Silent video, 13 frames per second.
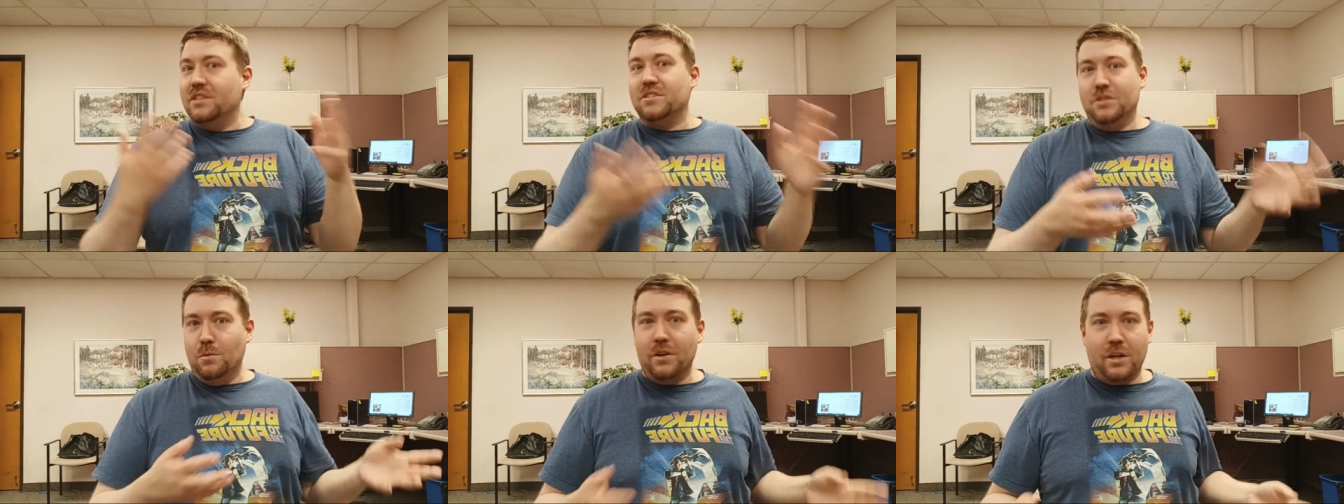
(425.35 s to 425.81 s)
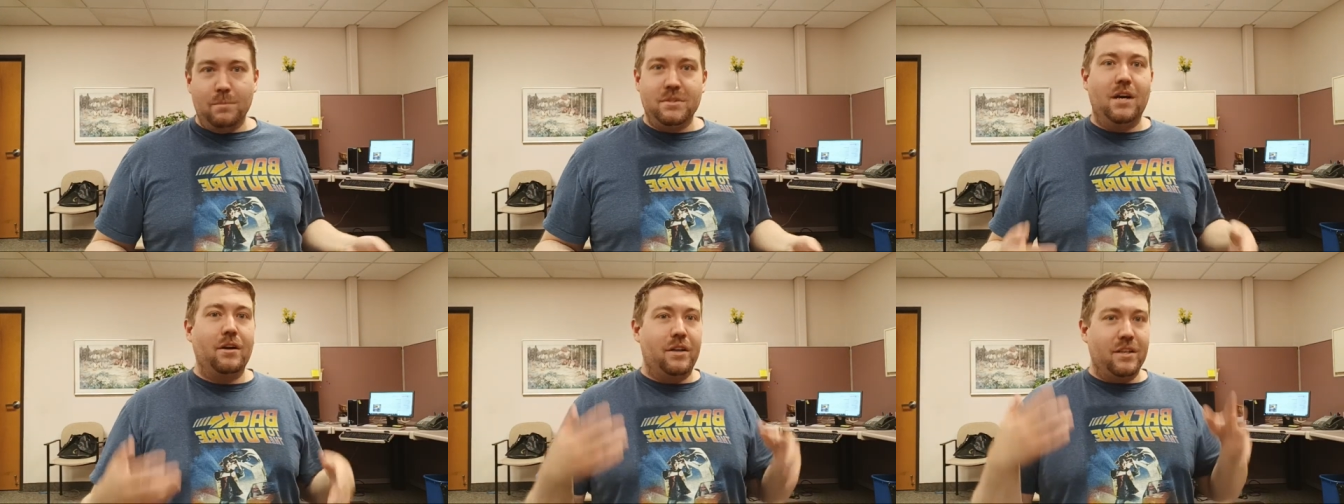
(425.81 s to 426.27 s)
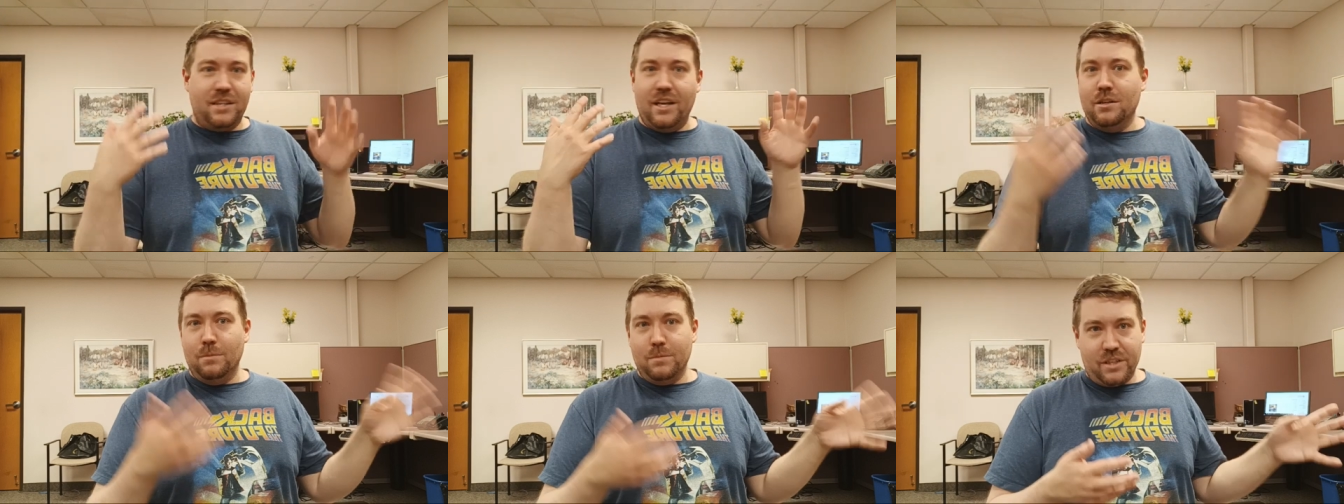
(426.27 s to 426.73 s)
new one comes out because I can
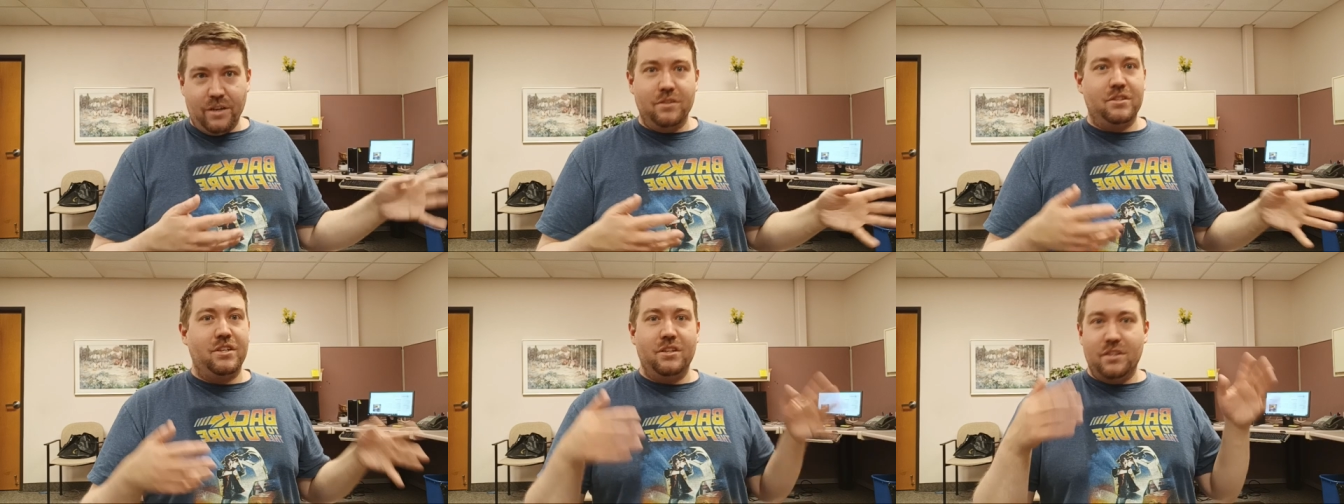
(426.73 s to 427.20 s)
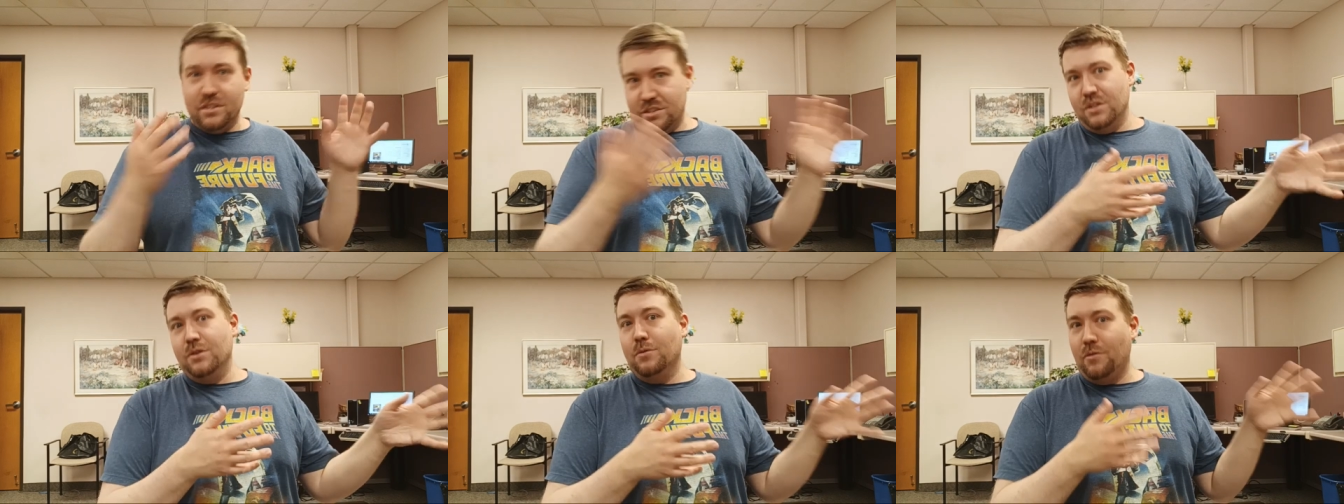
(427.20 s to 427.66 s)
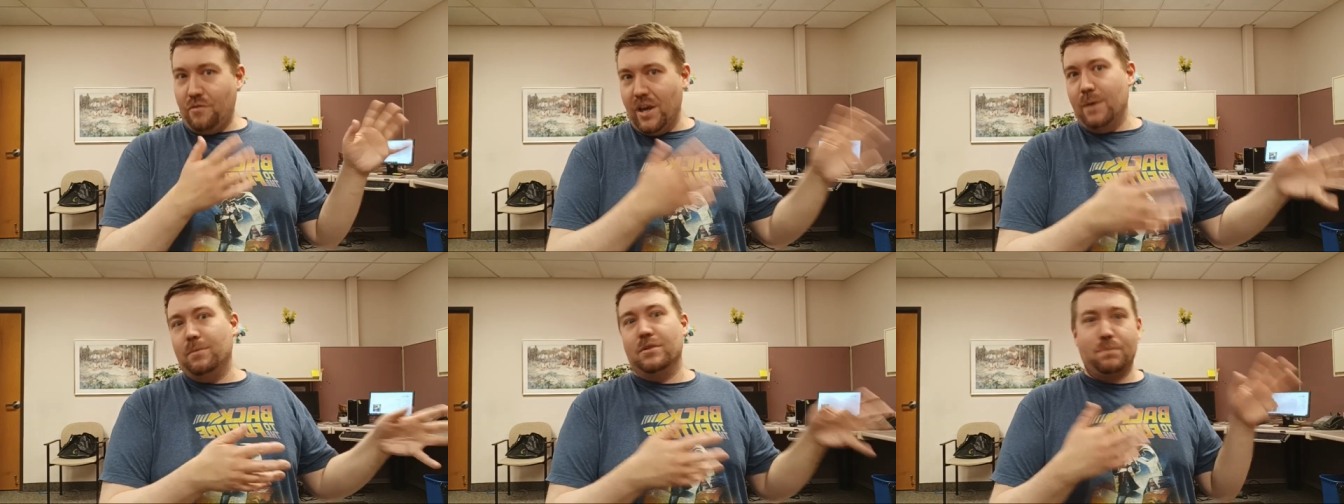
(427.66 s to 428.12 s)
almost guarantee you this new
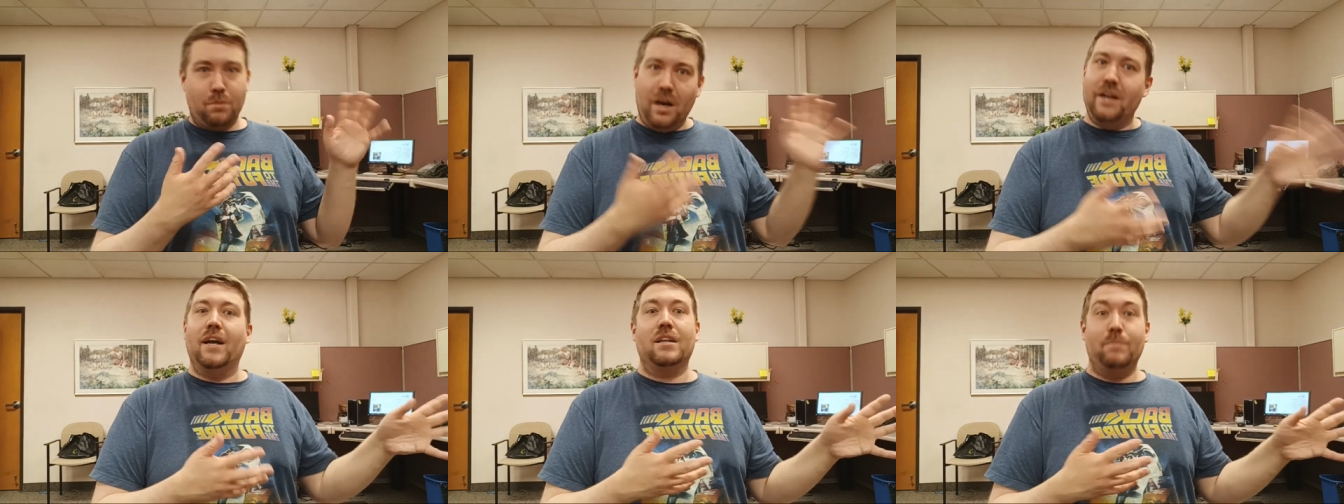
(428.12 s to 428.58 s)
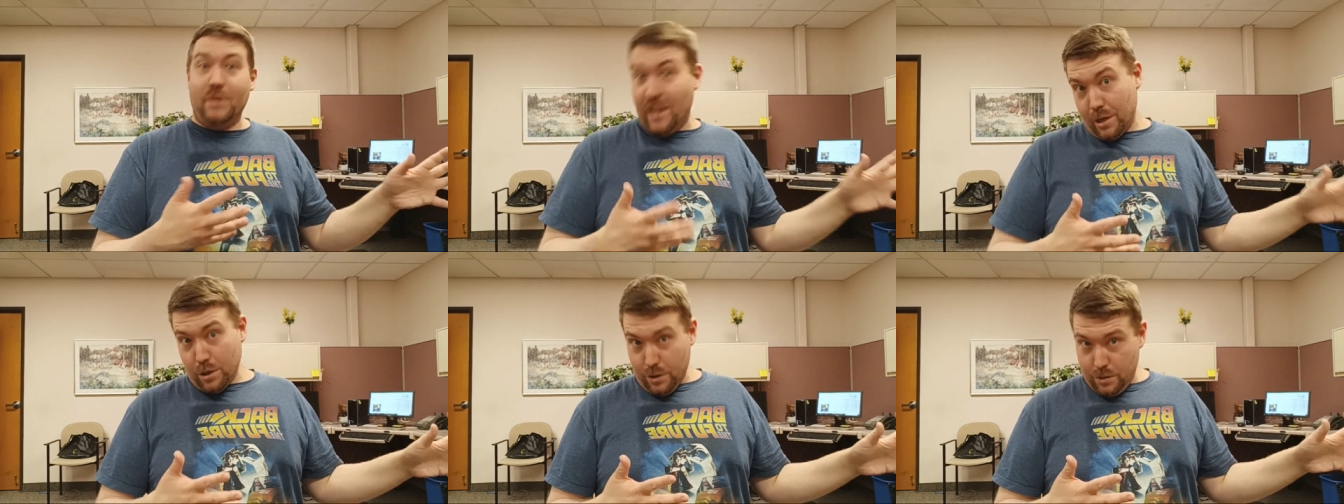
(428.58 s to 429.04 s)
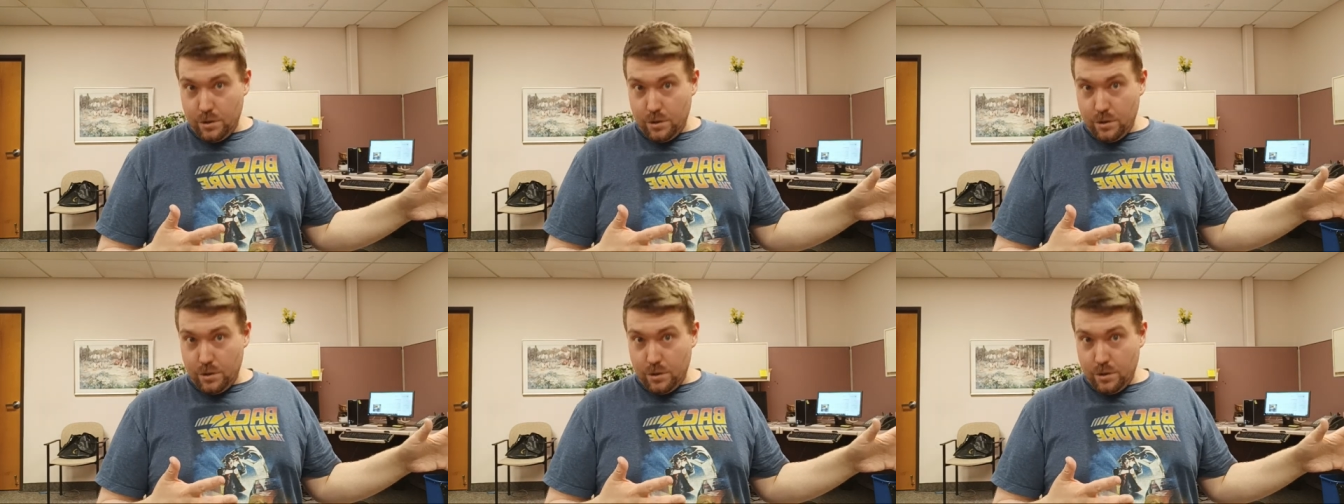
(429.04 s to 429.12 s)
Fable is probably not going to be that good.